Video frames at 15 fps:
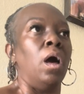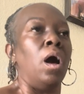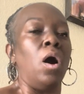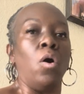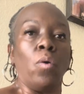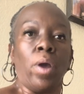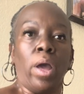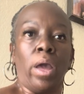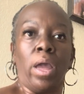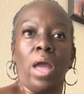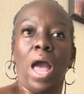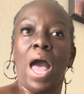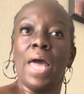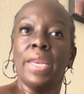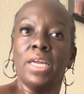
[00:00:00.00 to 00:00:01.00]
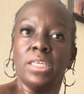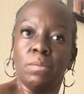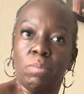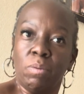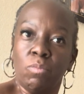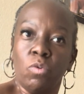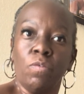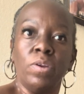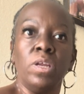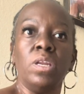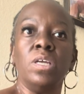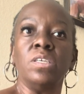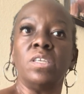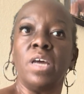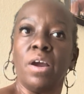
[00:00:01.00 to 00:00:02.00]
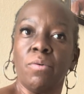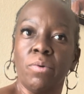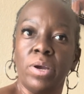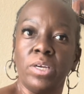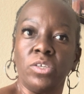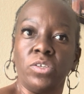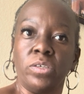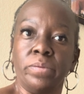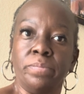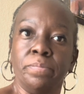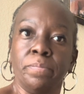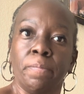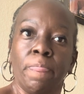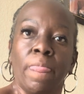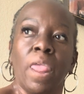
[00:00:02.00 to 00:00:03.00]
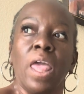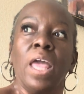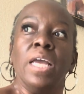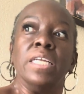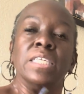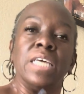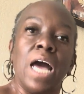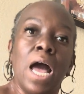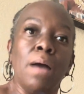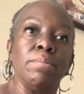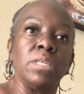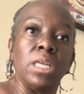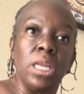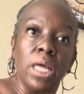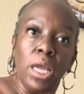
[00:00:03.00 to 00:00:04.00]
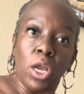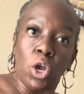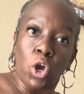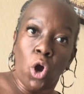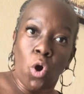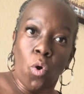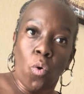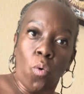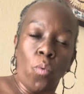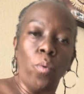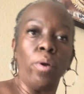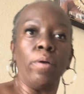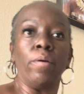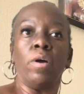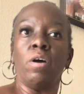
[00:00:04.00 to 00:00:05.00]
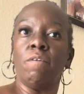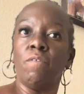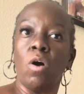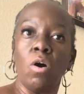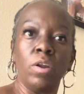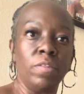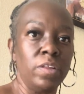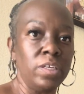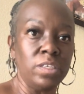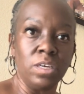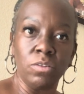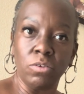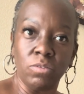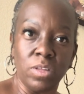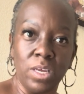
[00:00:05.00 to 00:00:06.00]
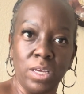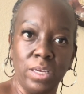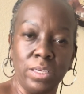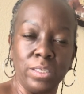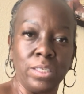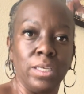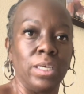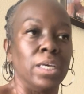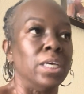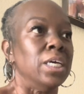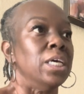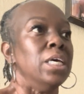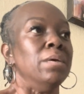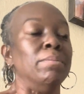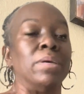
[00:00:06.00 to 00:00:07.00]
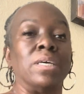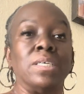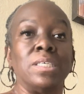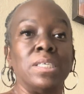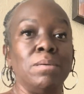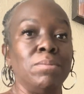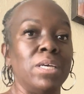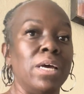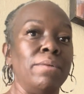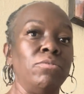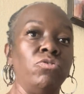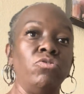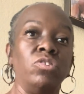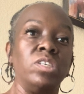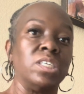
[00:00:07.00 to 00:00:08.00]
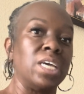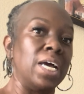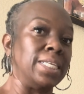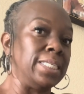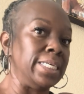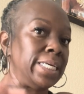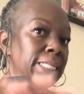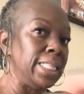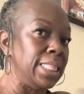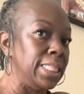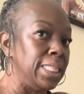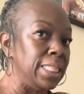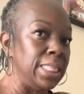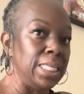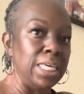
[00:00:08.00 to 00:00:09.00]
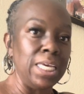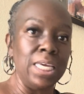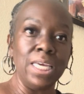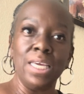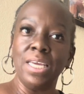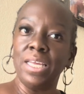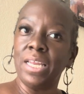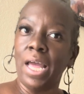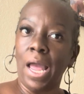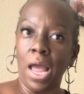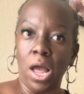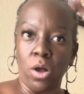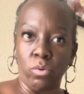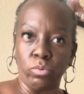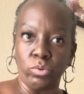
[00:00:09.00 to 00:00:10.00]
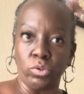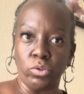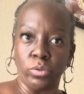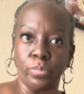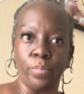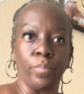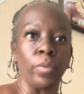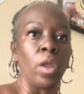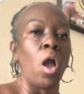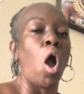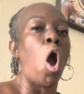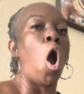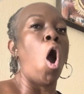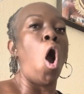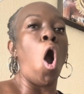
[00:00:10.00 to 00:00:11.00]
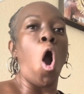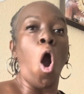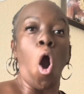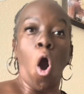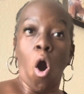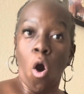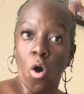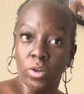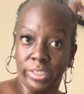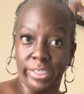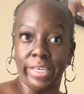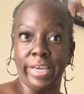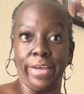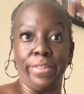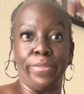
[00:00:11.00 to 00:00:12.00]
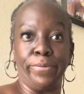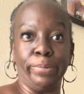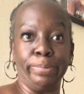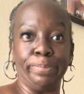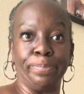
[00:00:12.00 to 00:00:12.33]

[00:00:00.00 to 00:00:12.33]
okay, I need to be moving in this direction. Time to let go of all of these other things because sometimes you just got to clean house all together.